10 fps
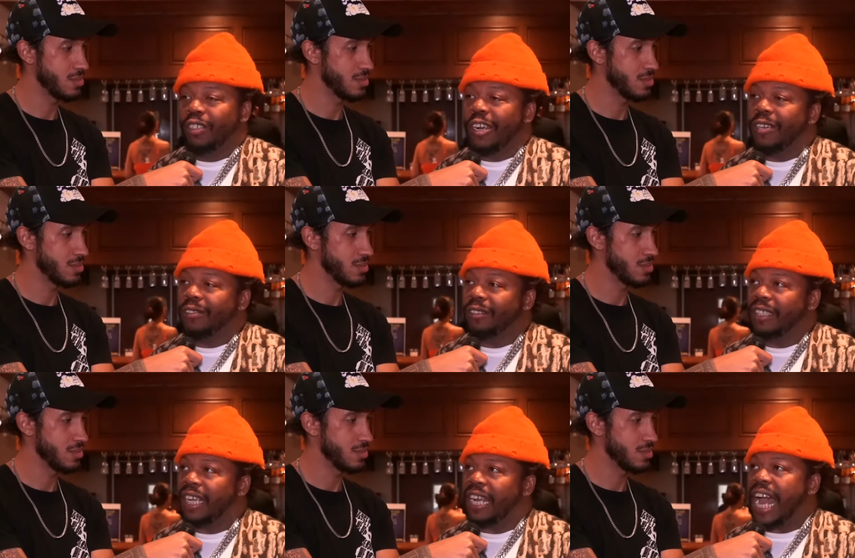Speaker 1: You know,
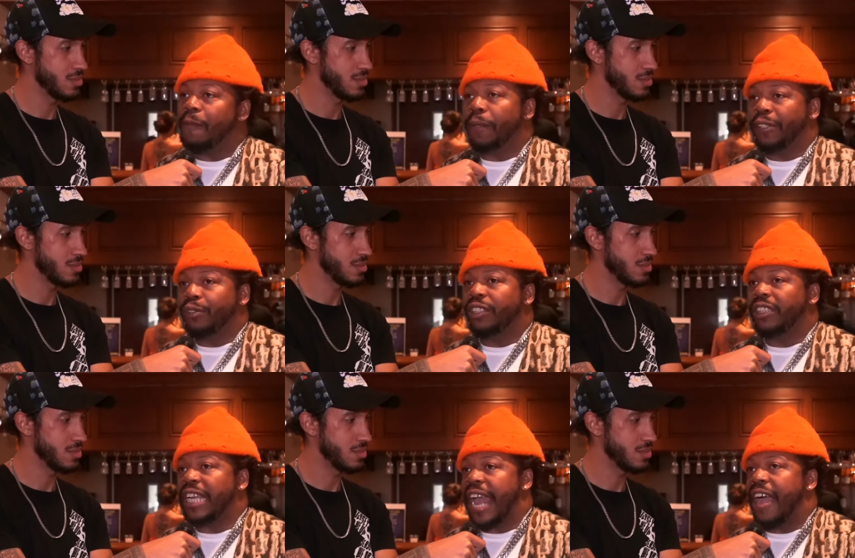a lot of
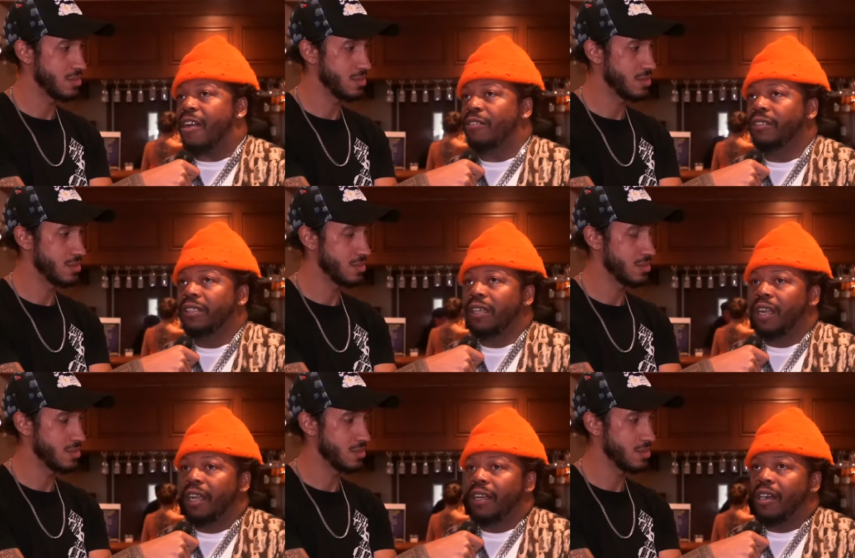producers now
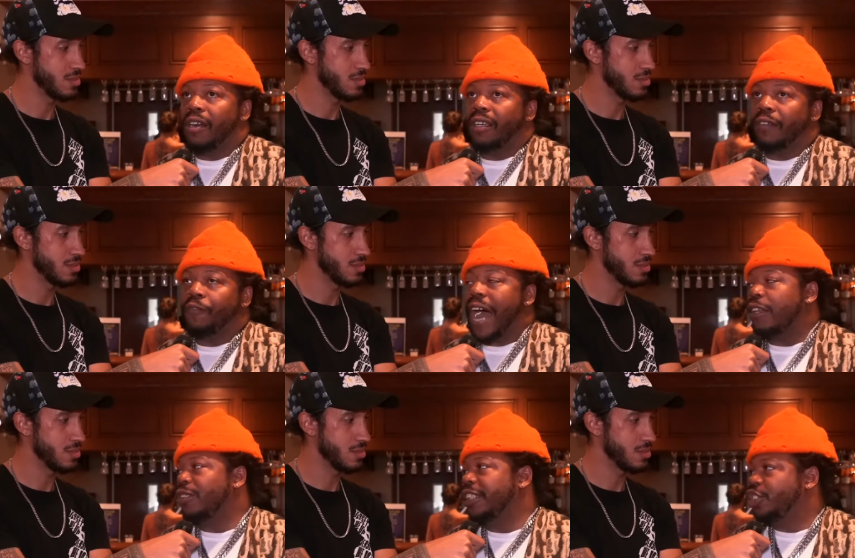
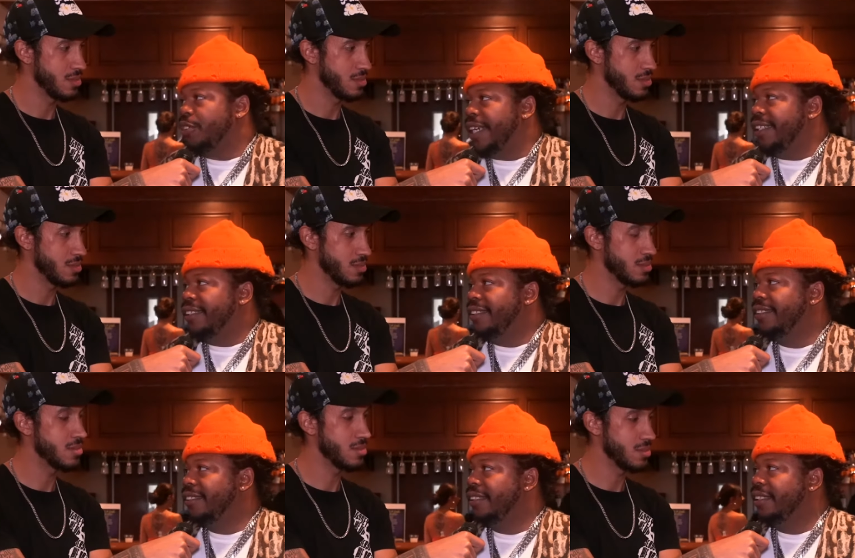follow the trend.
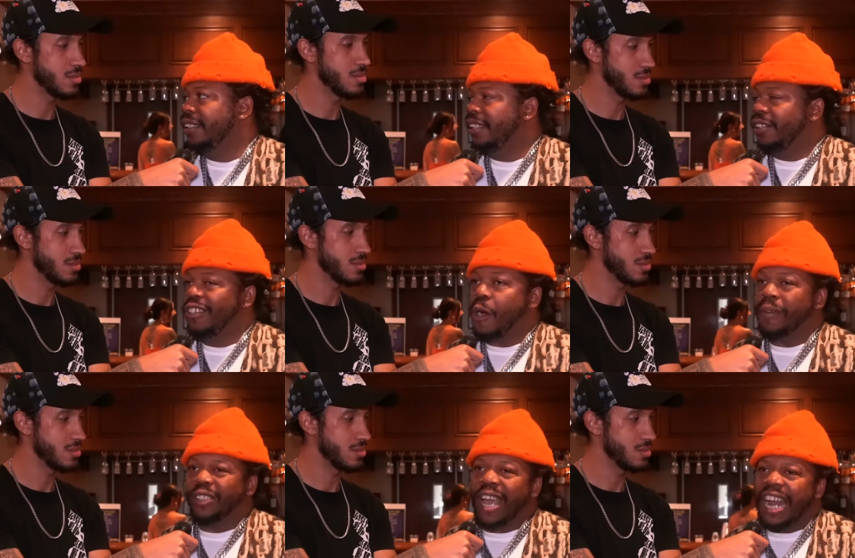You know,
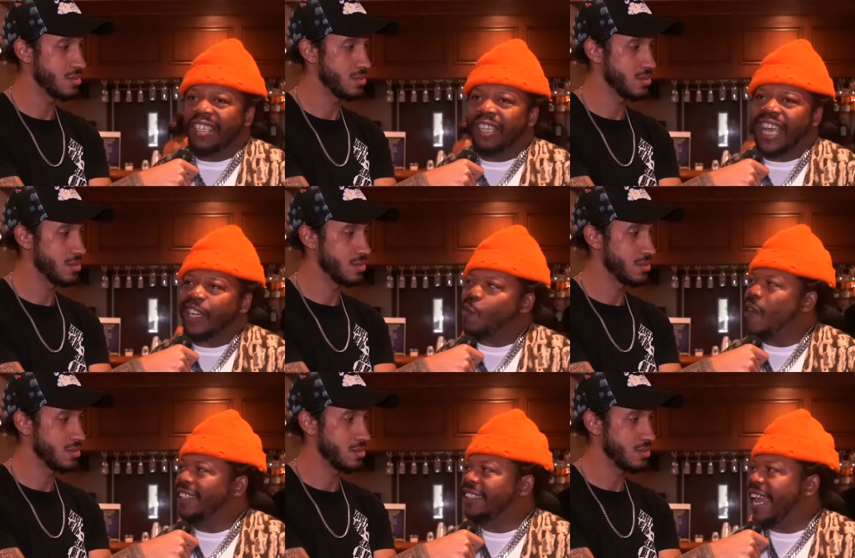but you got to look at the
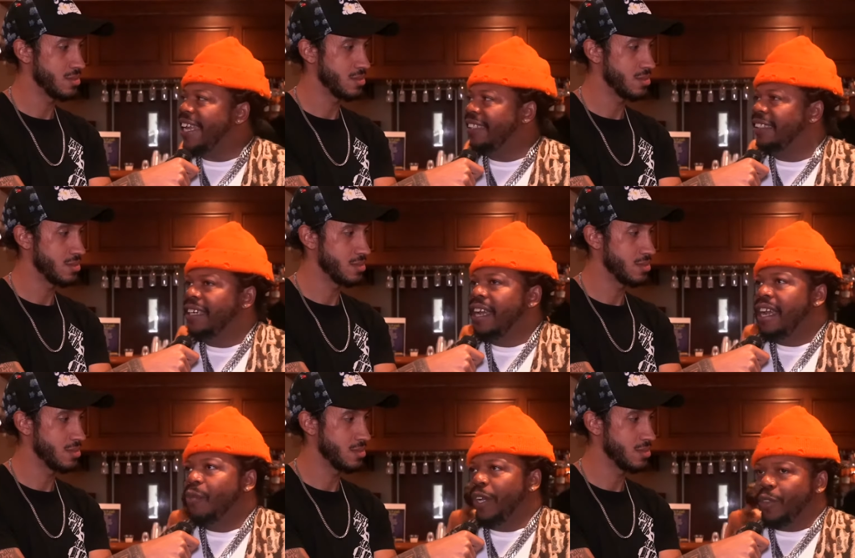ones that,
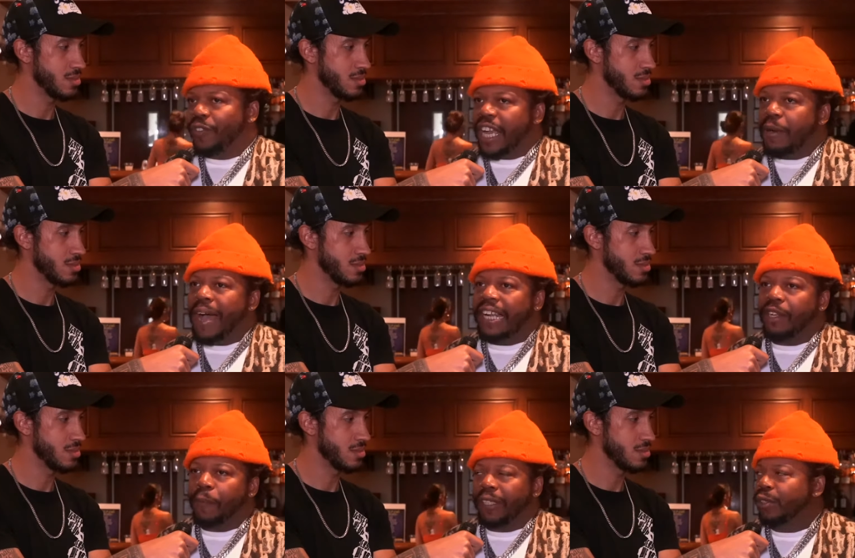when you think about
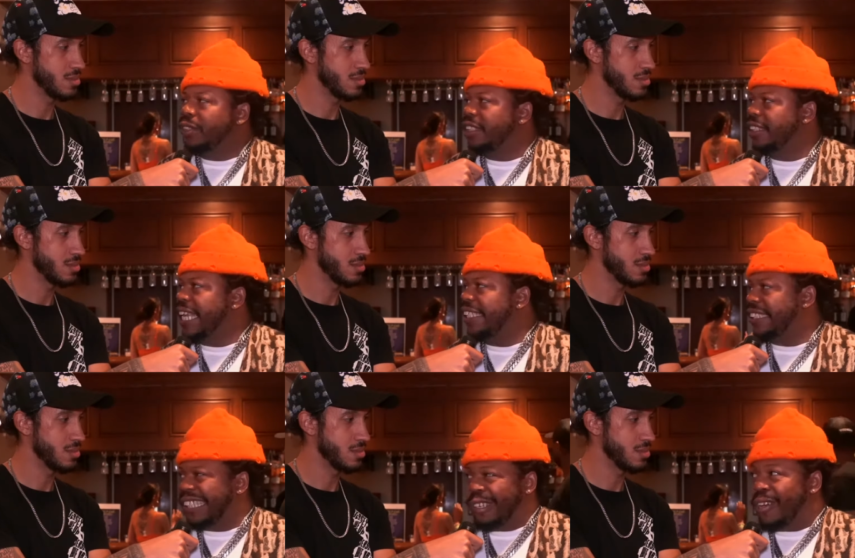the producers that's
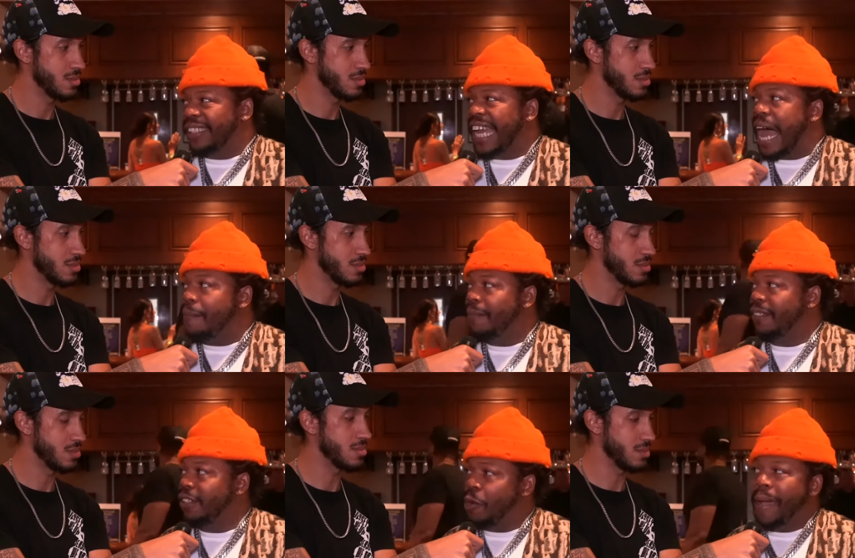still on
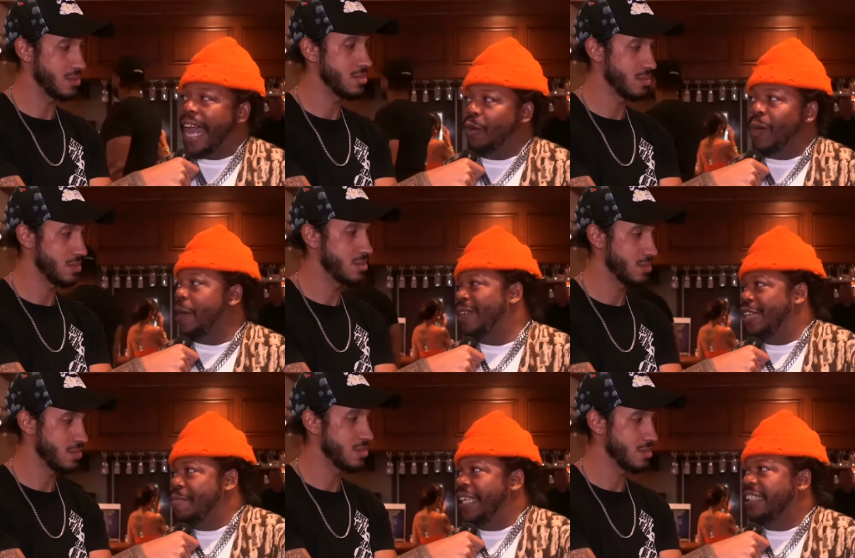top, no matter what,
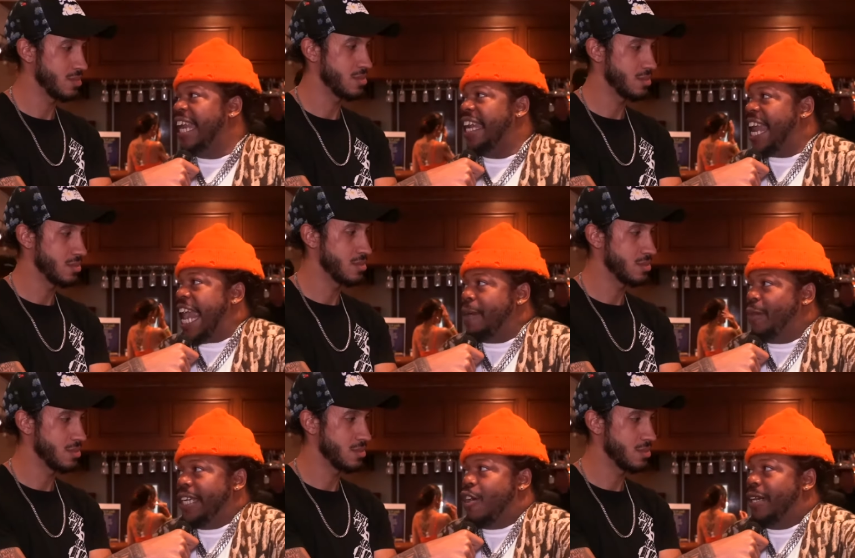when you mention their name,
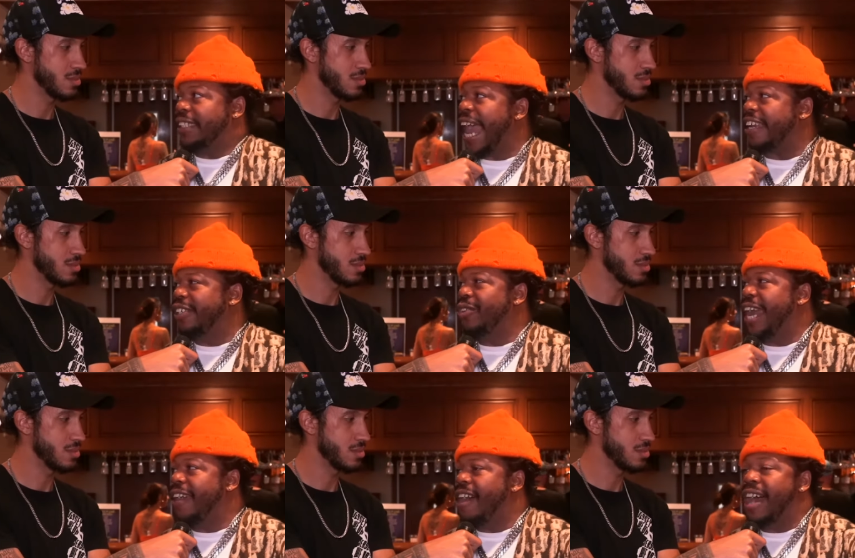we know exactly who
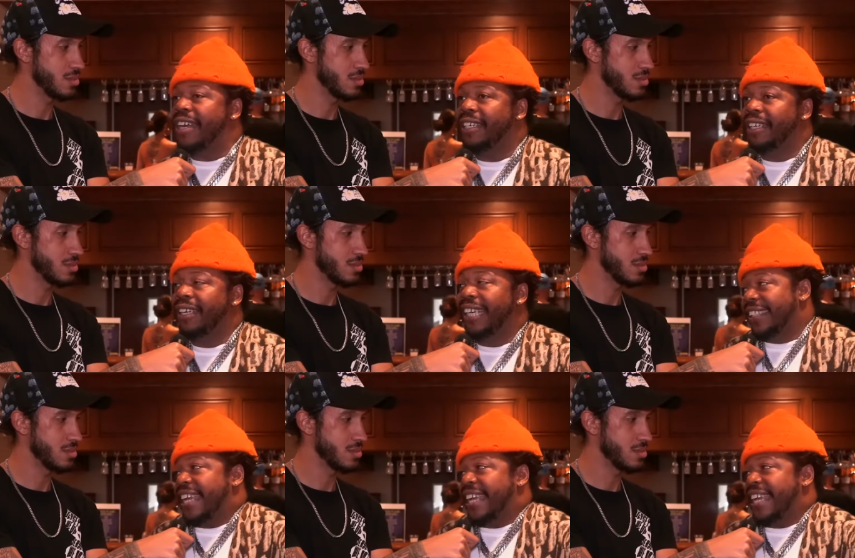they are it's